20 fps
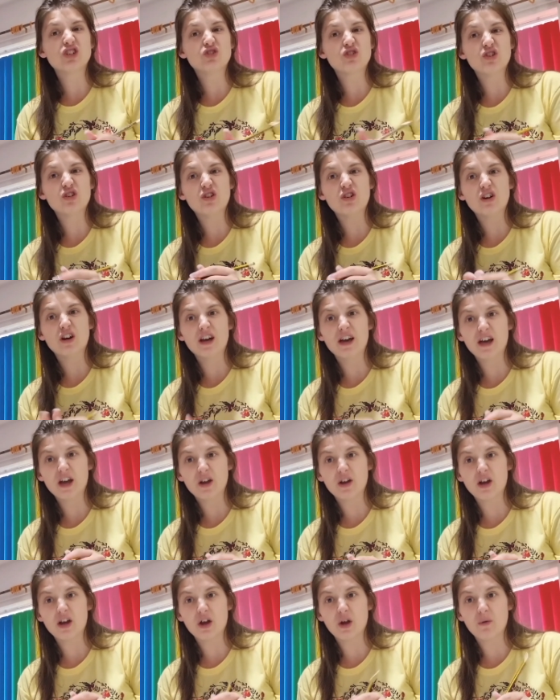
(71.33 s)
to draw a
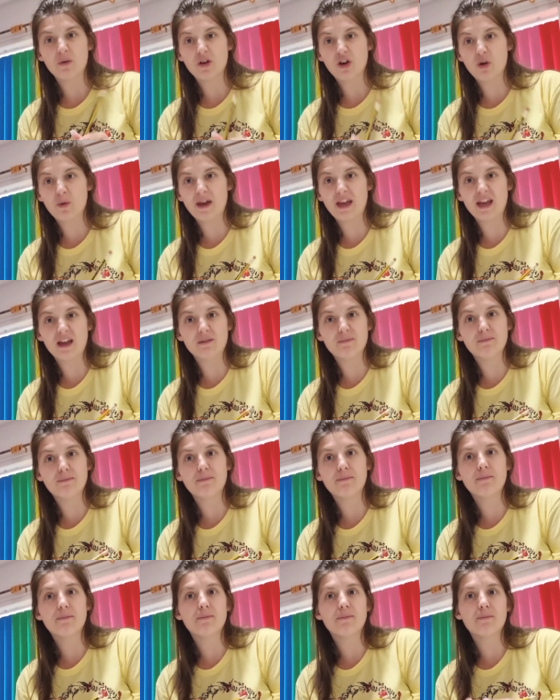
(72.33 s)
quick
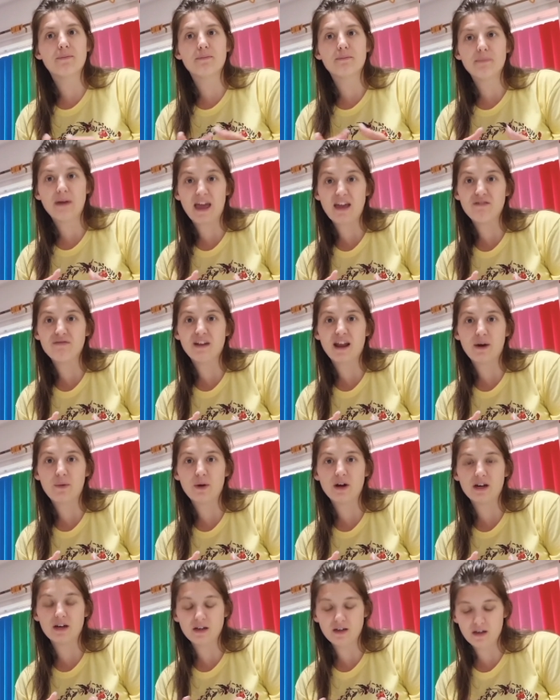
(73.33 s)

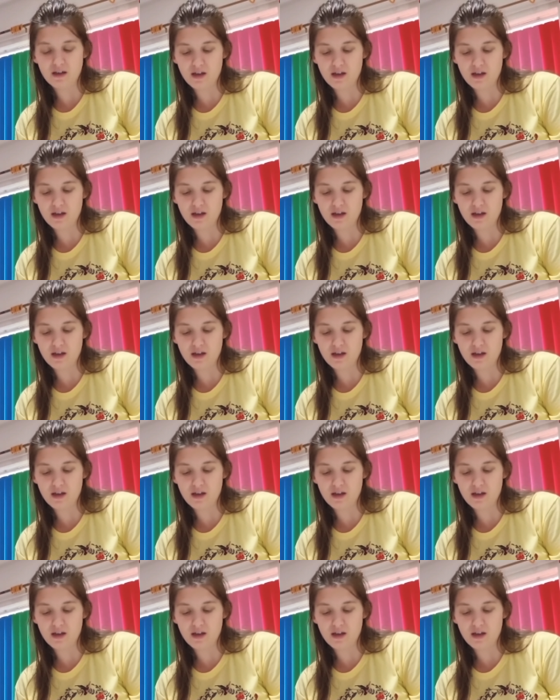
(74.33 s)
Mayflower